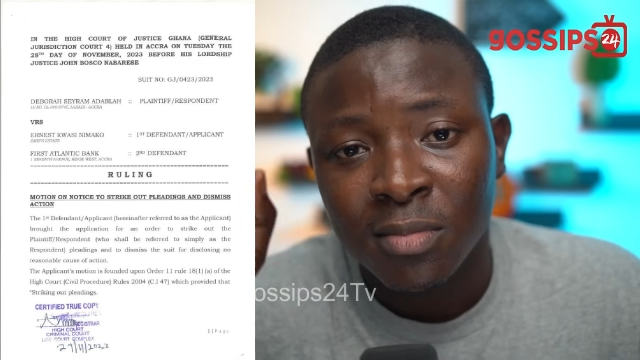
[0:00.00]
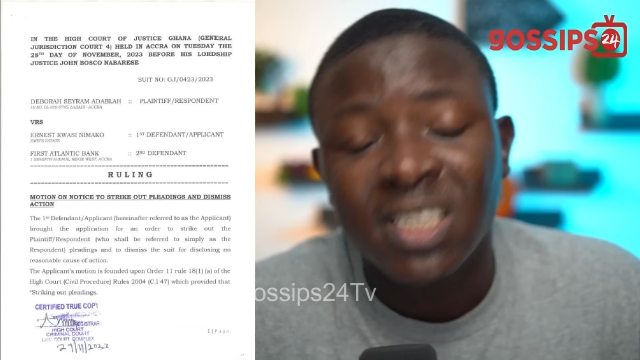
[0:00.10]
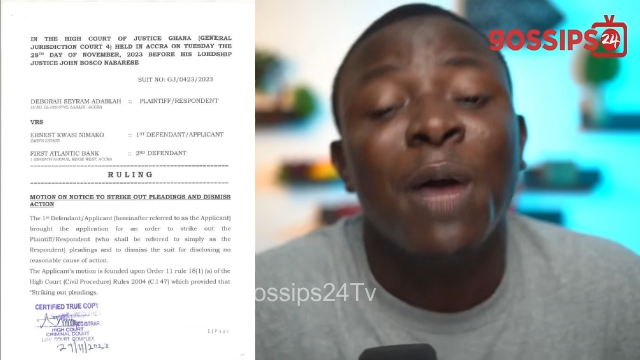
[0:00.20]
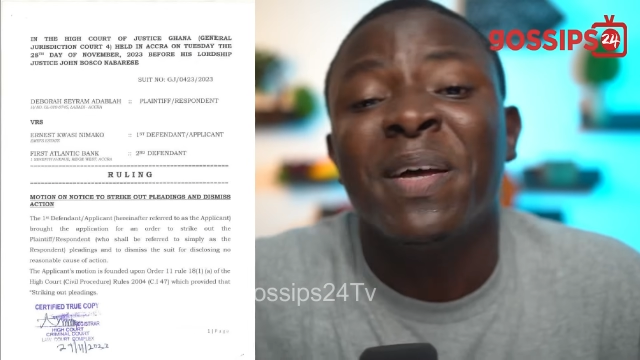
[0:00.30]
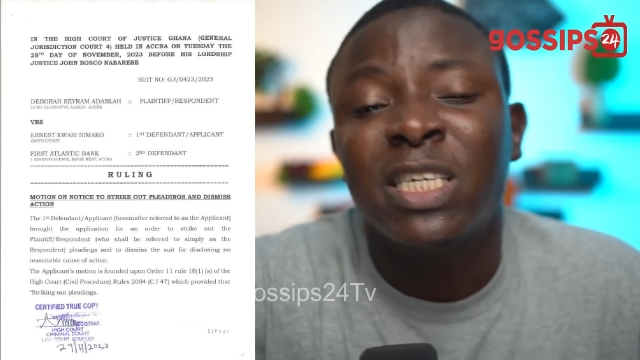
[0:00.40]

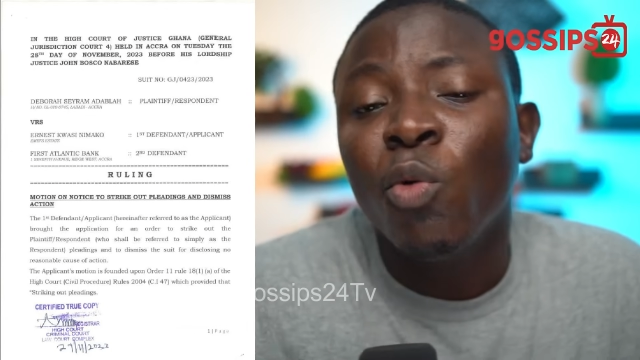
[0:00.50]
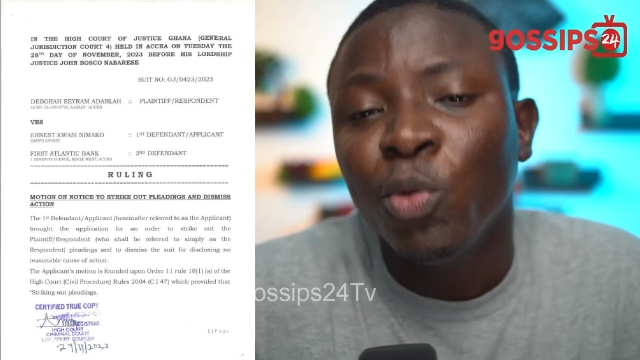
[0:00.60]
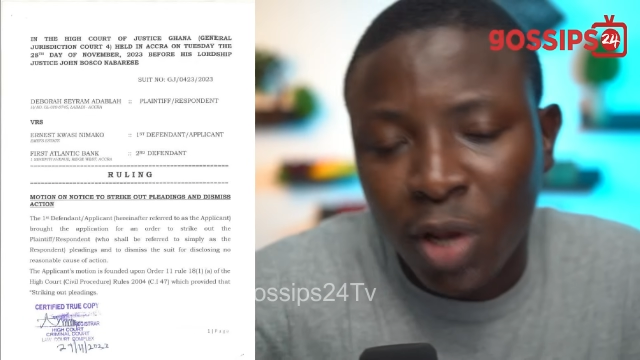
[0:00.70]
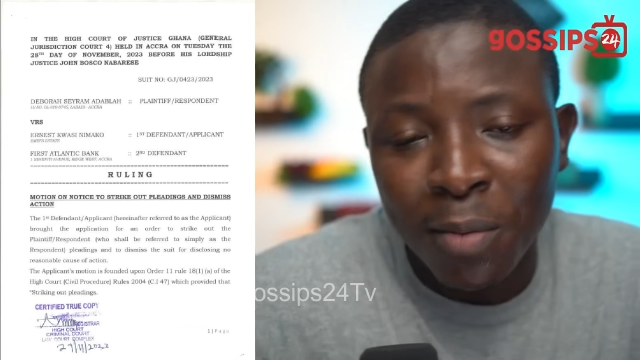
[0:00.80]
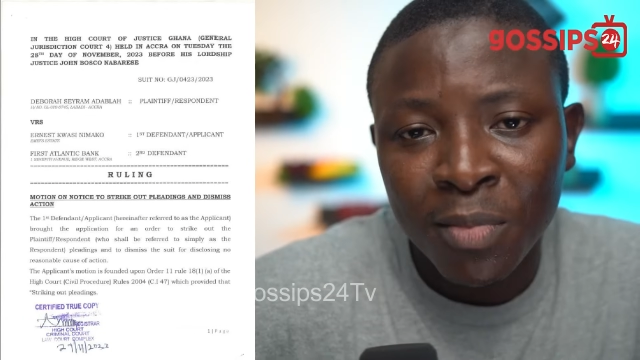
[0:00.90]
A person
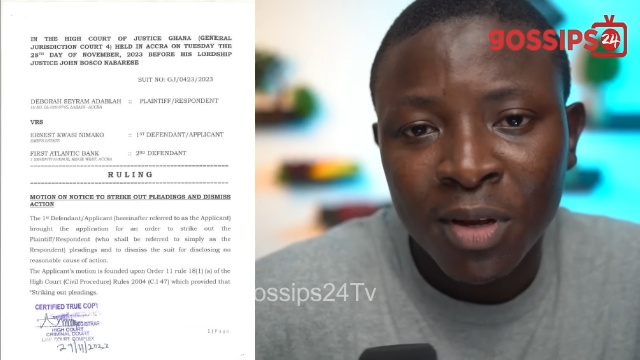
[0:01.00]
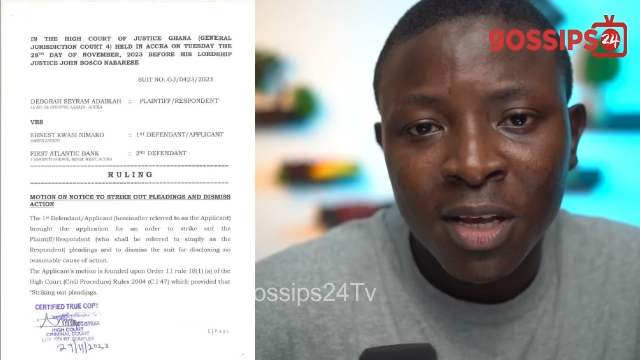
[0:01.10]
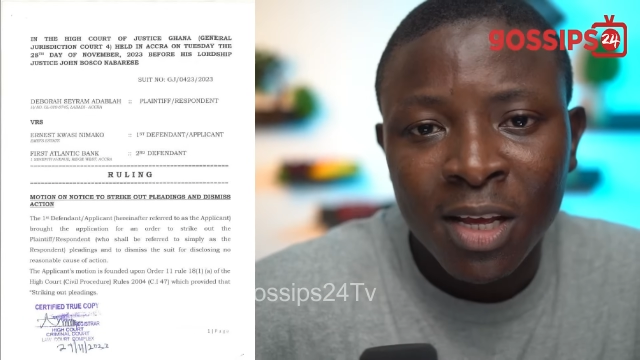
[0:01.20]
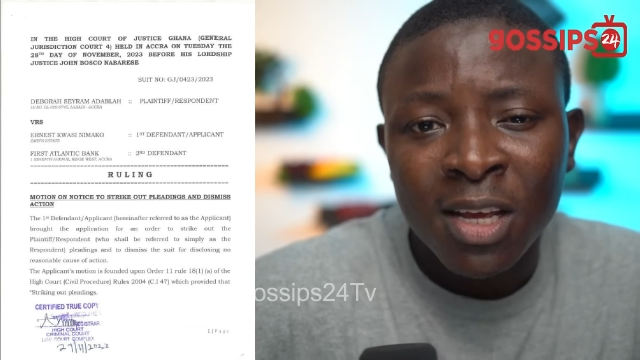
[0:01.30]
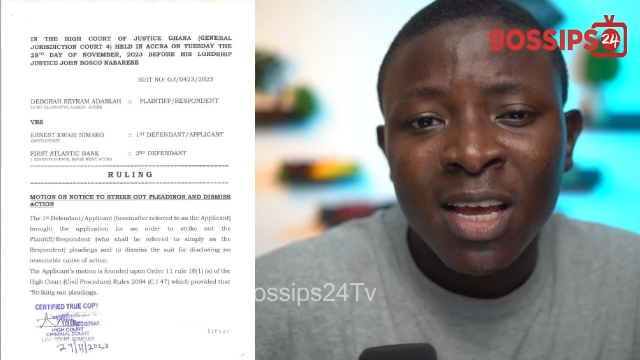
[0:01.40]
who came.
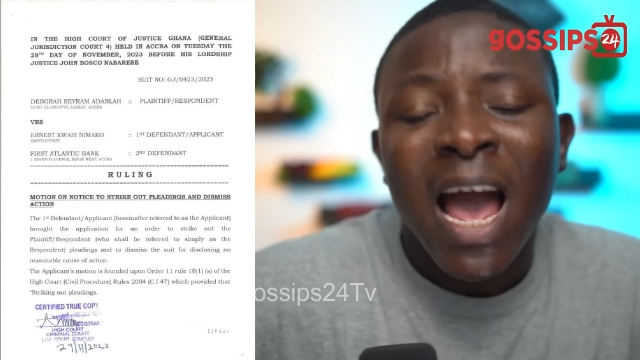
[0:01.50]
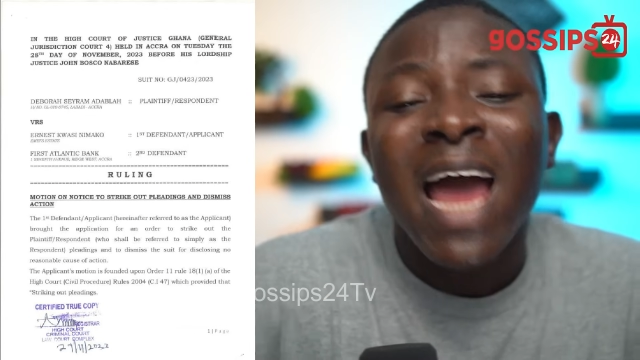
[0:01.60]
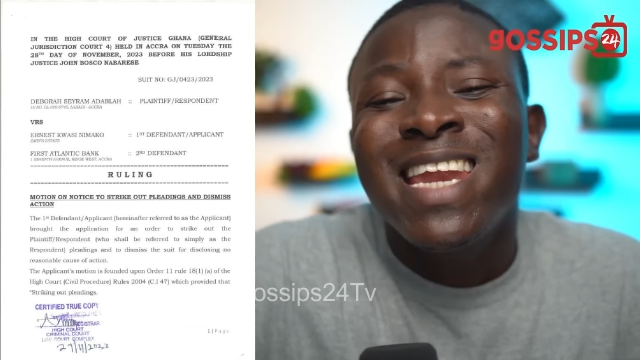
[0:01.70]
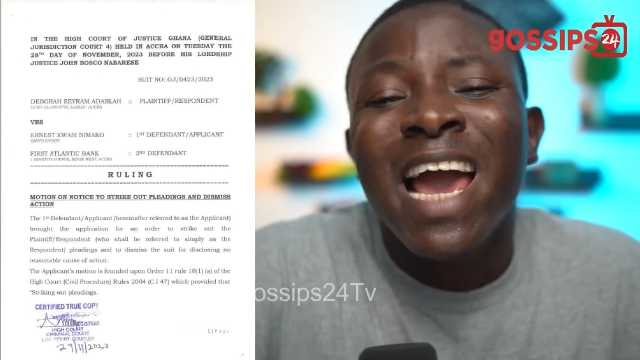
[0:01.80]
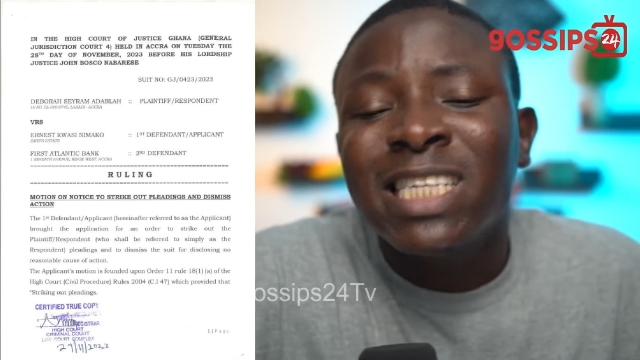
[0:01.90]

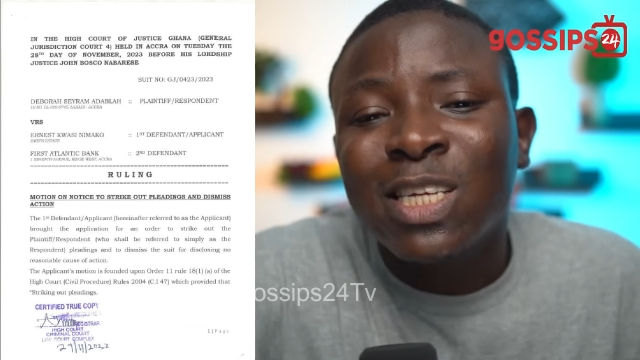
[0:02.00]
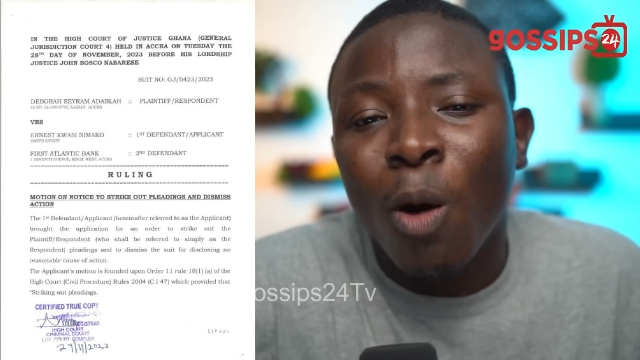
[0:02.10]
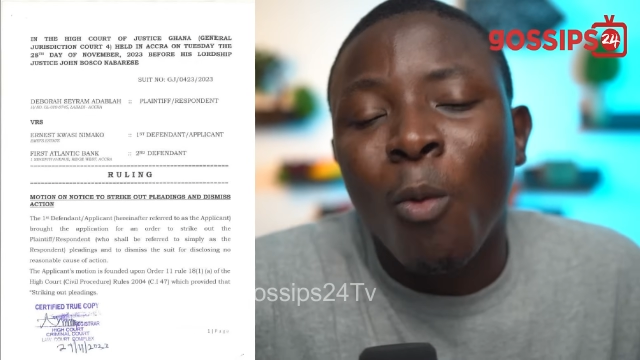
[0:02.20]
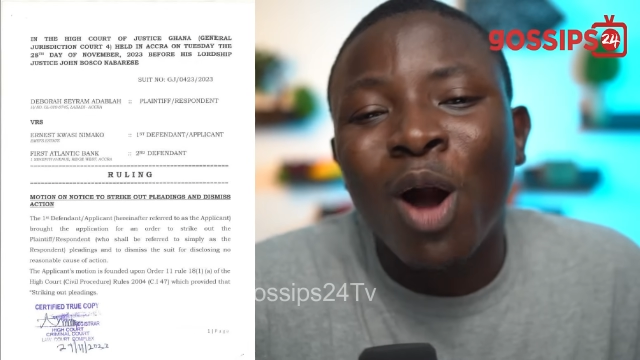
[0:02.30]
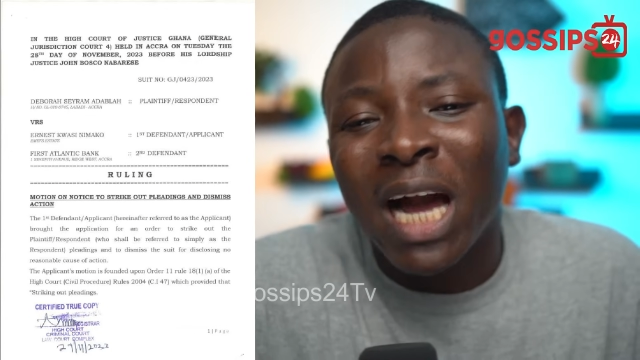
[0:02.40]
And yet, you
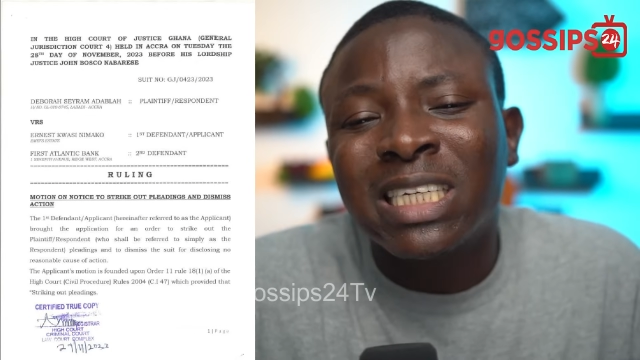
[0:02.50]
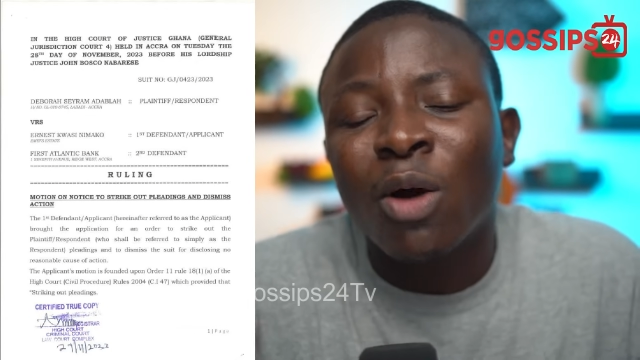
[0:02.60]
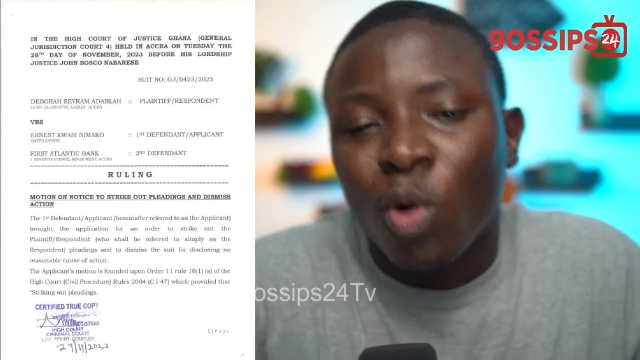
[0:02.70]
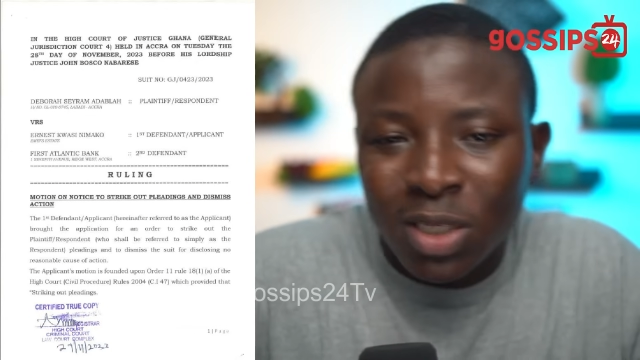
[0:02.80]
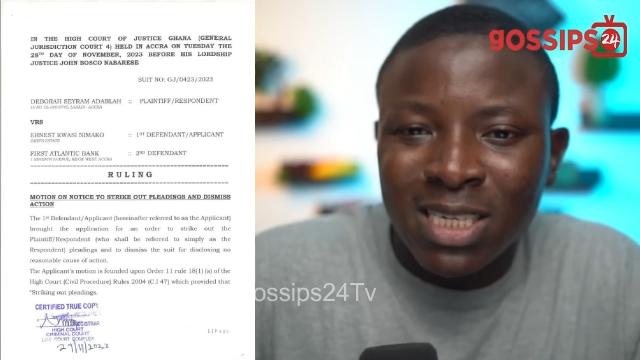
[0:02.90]
know, more catch a court,